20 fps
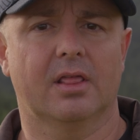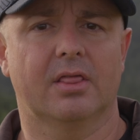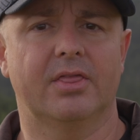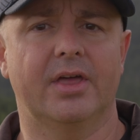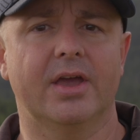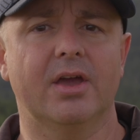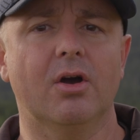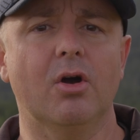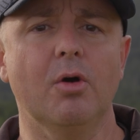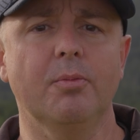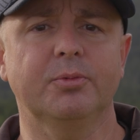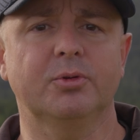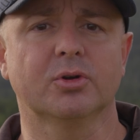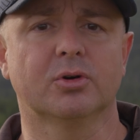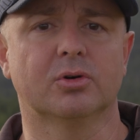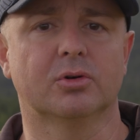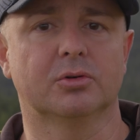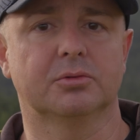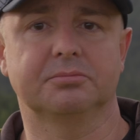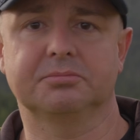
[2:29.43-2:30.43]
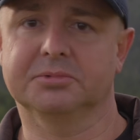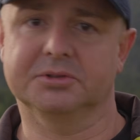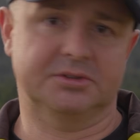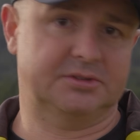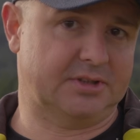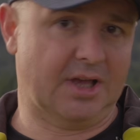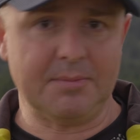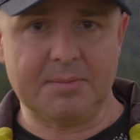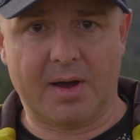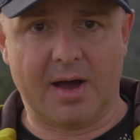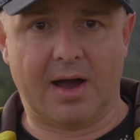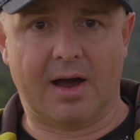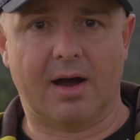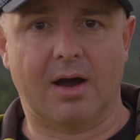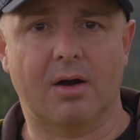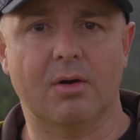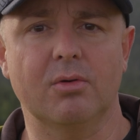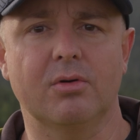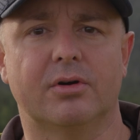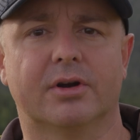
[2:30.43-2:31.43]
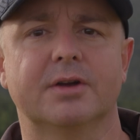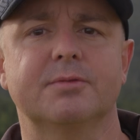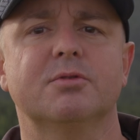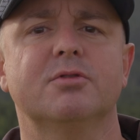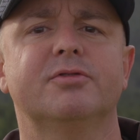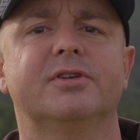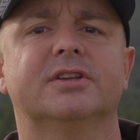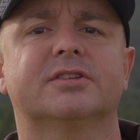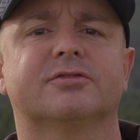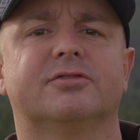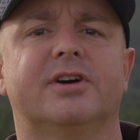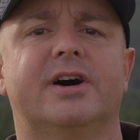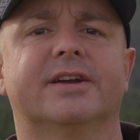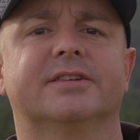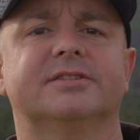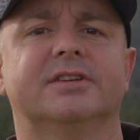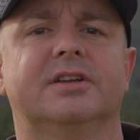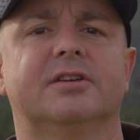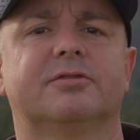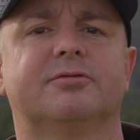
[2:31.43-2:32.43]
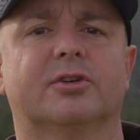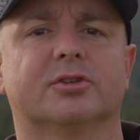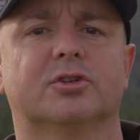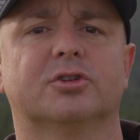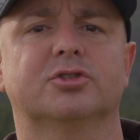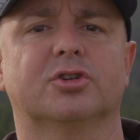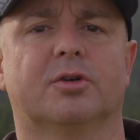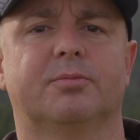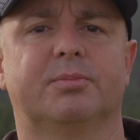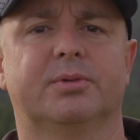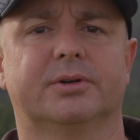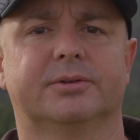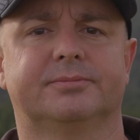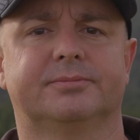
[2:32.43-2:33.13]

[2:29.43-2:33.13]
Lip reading: They hope to somehow remove these flares in Photoshop.